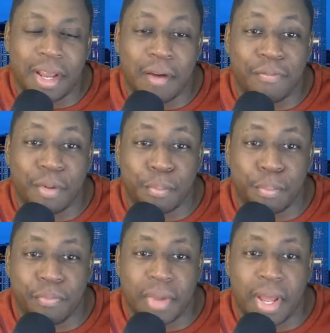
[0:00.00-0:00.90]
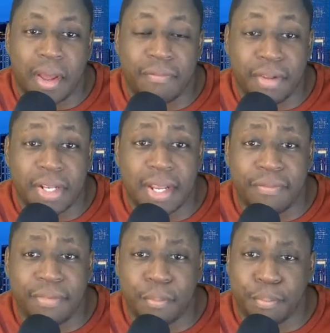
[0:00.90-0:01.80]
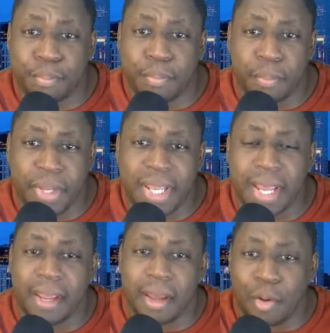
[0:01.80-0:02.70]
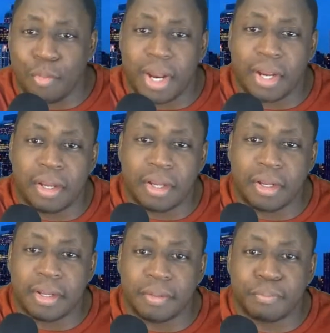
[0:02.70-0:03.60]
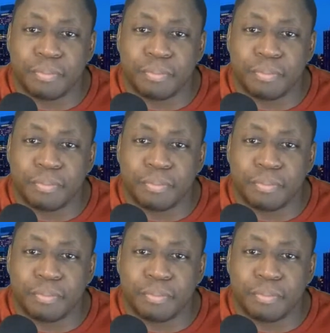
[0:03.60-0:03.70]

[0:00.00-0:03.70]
I'm from uh, Philadelphia, PA. All right, good, good.